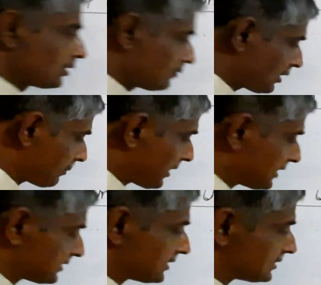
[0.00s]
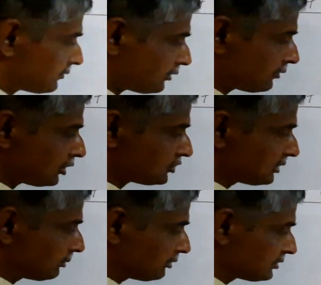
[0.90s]
We apply SRC for
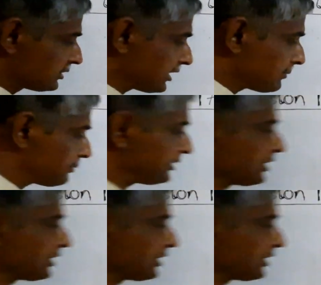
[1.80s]
velocity between C and P